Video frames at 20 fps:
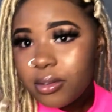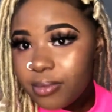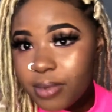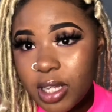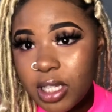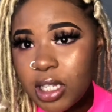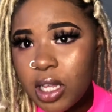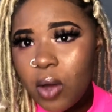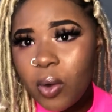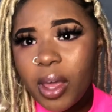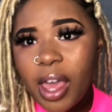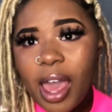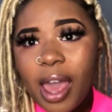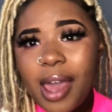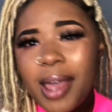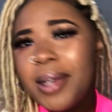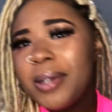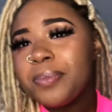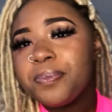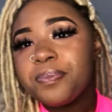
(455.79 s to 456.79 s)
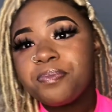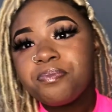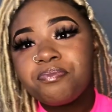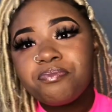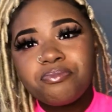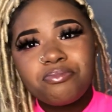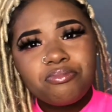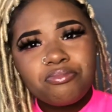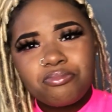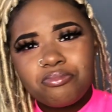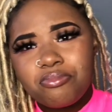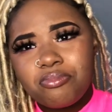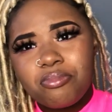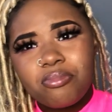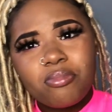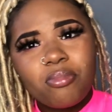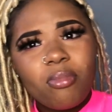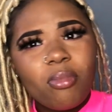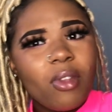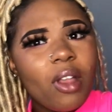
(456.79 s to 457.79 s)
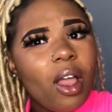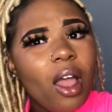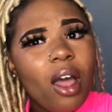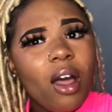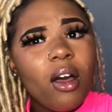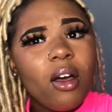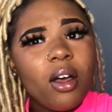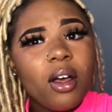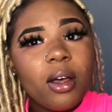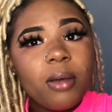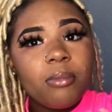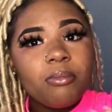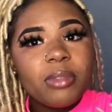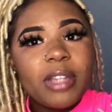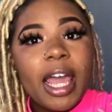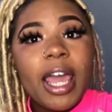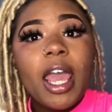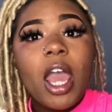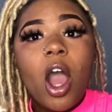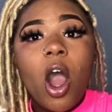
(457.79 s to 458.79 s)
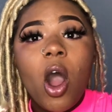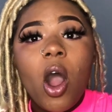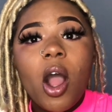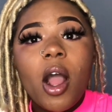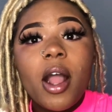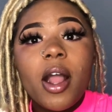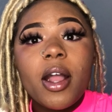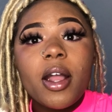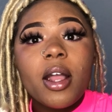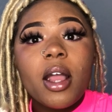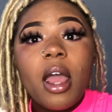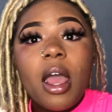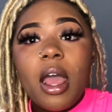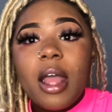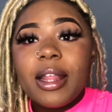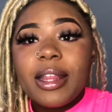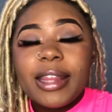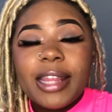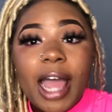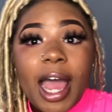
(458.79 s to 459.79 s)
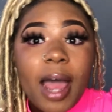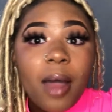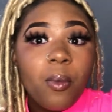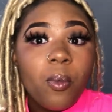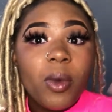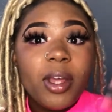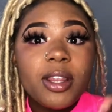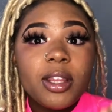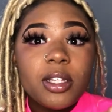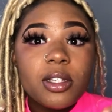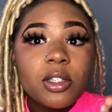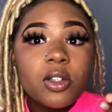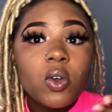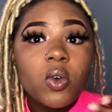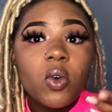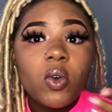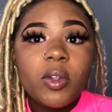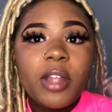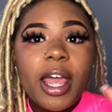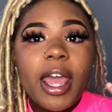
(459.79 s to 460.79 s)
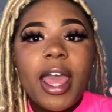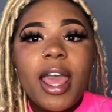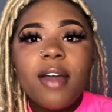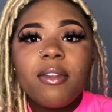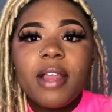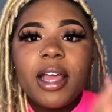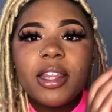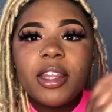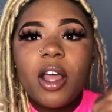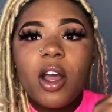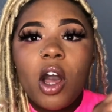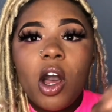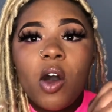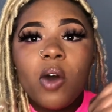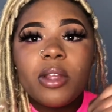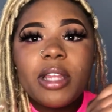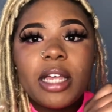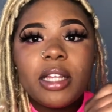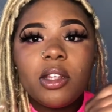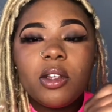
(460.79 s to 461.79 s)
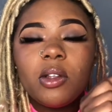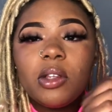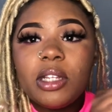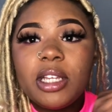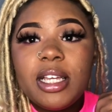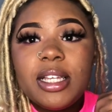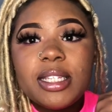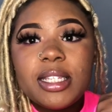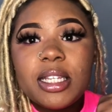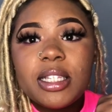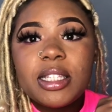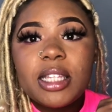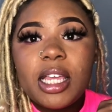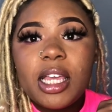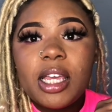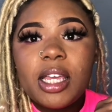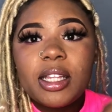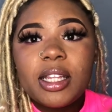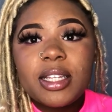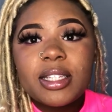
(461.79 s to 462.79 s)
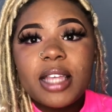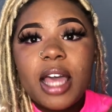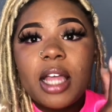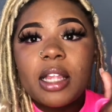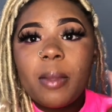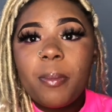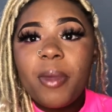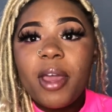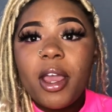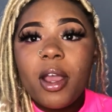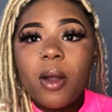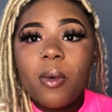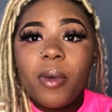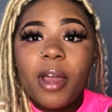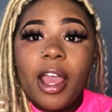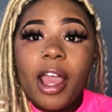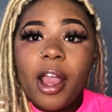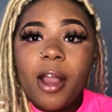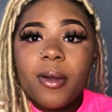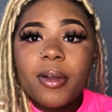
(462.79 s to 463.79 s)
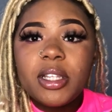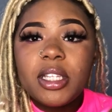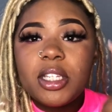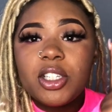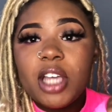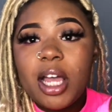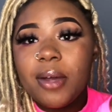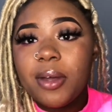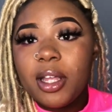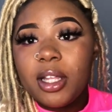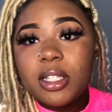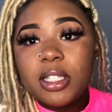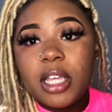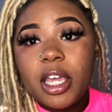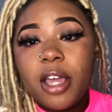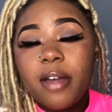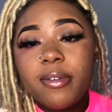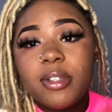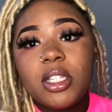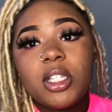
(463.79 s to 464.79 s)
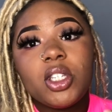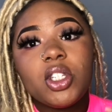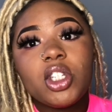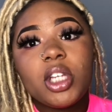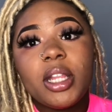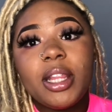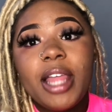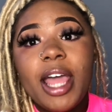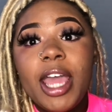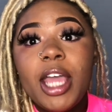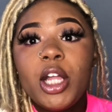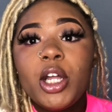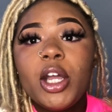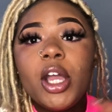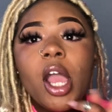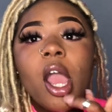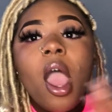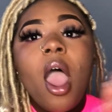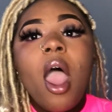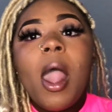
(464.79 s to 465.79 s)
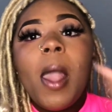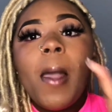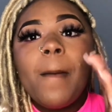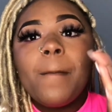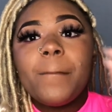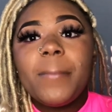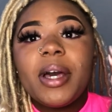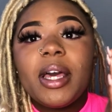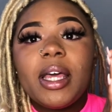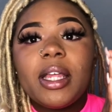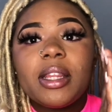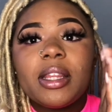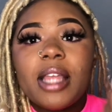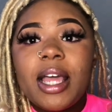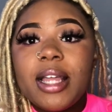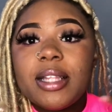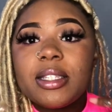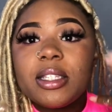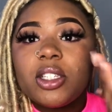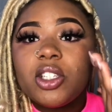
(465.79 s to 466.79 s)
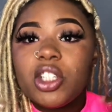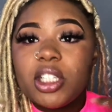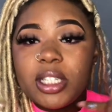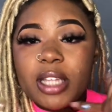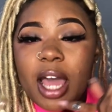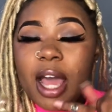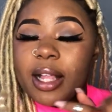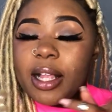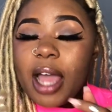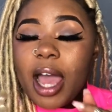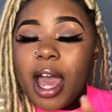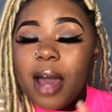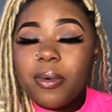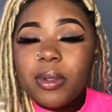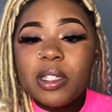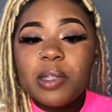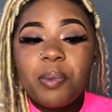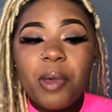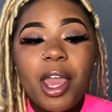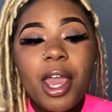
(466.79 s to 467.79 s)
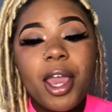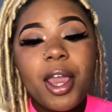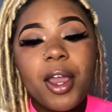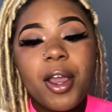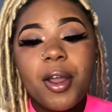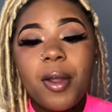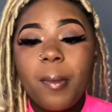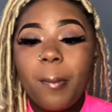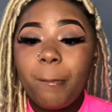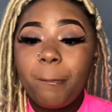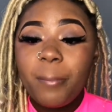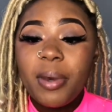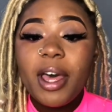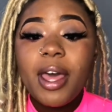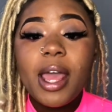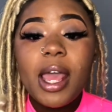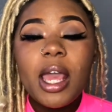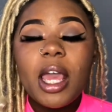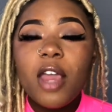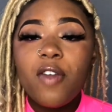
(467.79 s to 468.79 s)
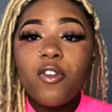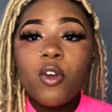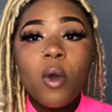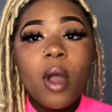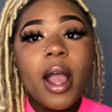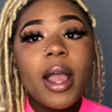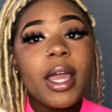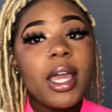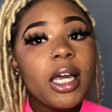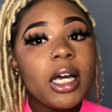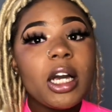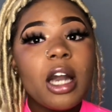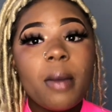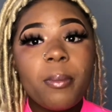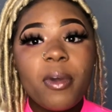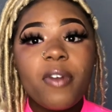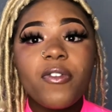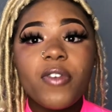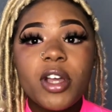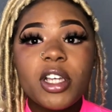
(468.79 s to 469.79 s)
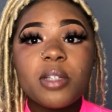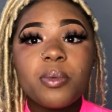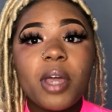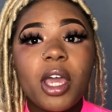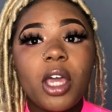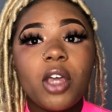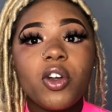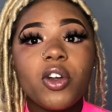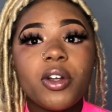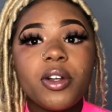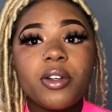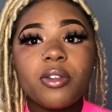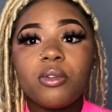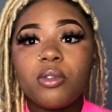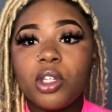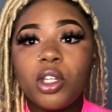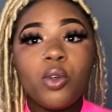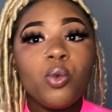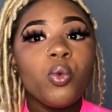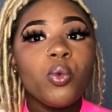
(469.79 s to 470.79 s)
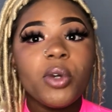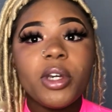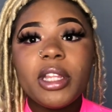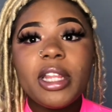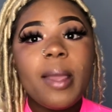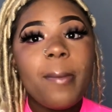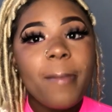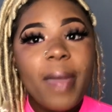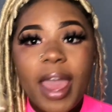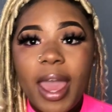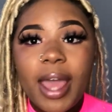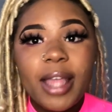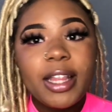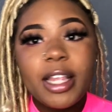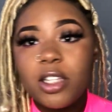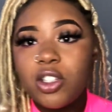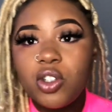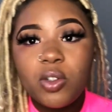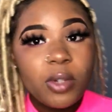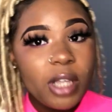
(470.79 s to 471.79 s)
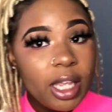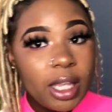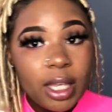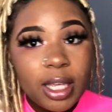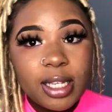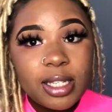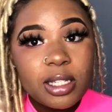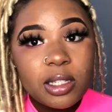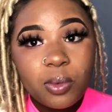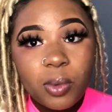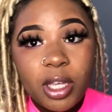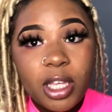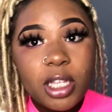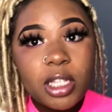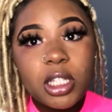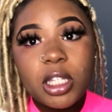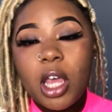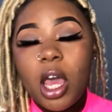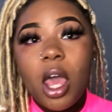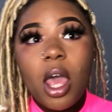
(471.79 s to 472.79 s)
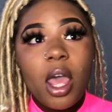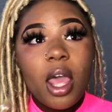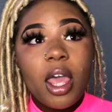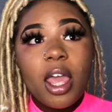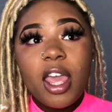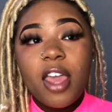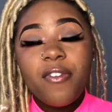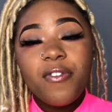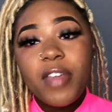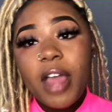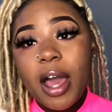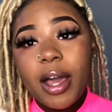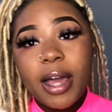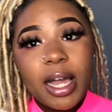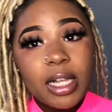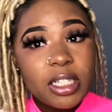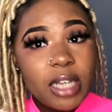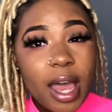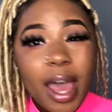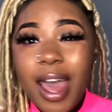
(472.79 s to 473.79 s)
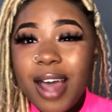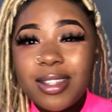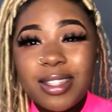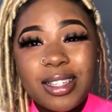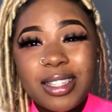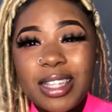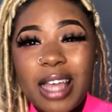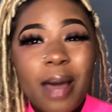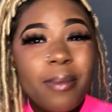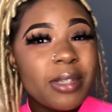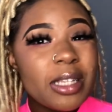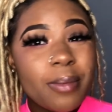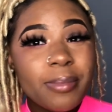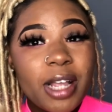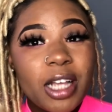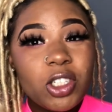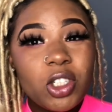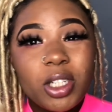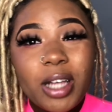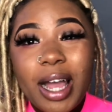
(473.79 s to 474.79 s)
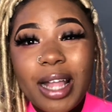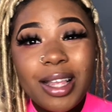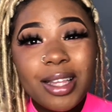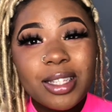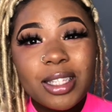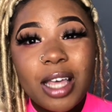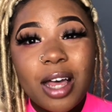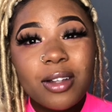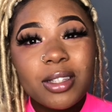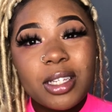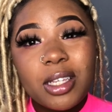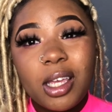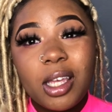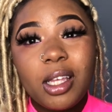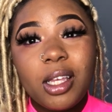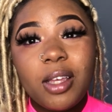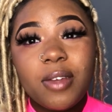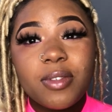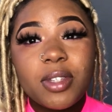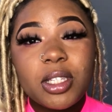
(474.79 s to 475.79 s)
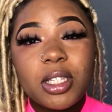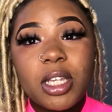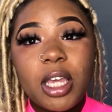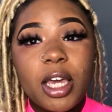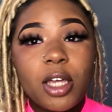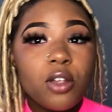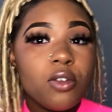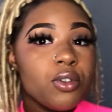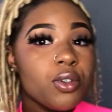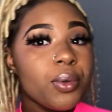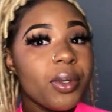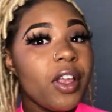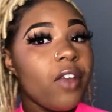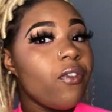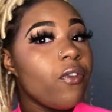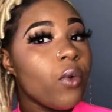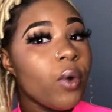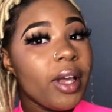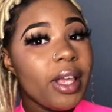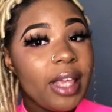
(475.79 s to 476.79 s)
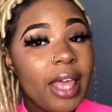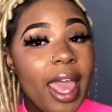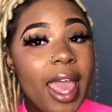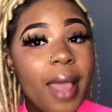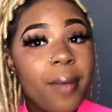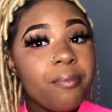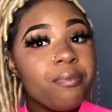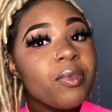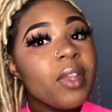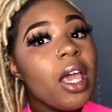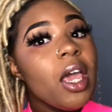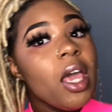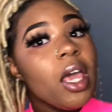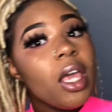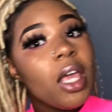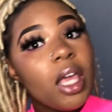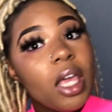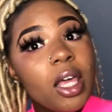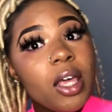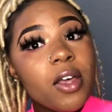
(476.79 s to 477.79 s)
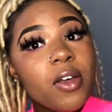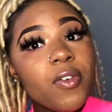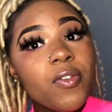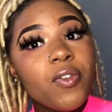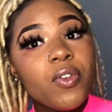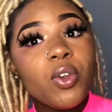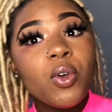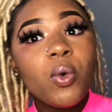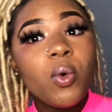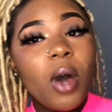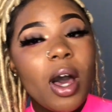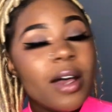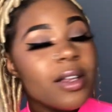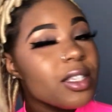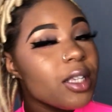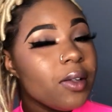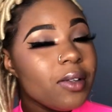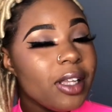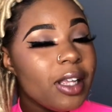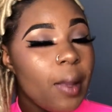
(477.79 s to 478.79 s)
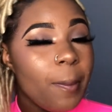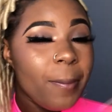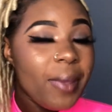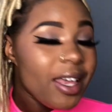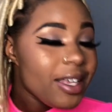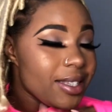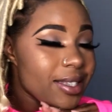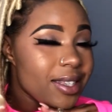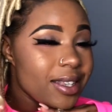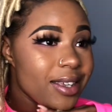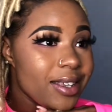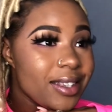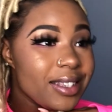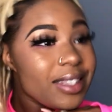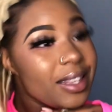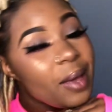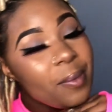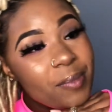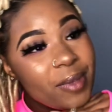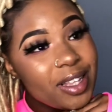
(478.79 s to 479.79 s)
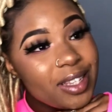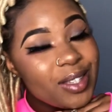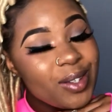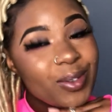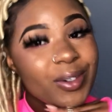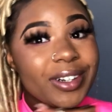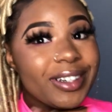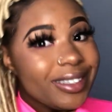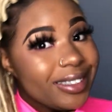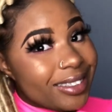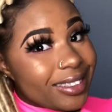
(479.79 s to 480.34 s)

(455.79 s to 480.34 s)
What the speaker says: It's okay. They are not with the school. They have, like, their own, like, little leasing thing that's kind of paired with Heritage. I'll get into Heritage later. But that's just kind of how it's paired. But if you are an incoming freshman and you really mad that you didn't get suites, if y'all got your housing assignments, I'm not sure. I didn't talk to any of CAU 24 yet. If you also need a big sis, a mentor,